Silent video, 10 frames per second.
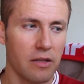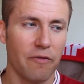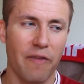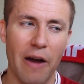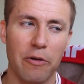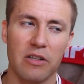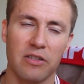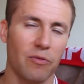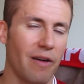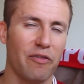The
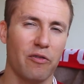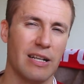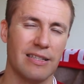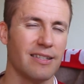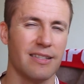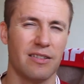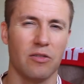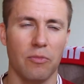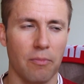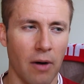various references
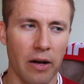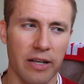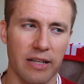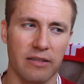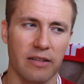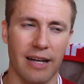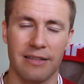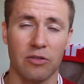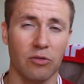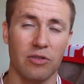to money
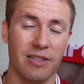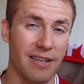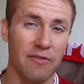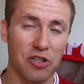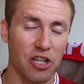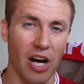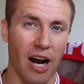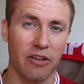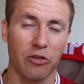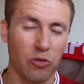and to Steven Gerrard,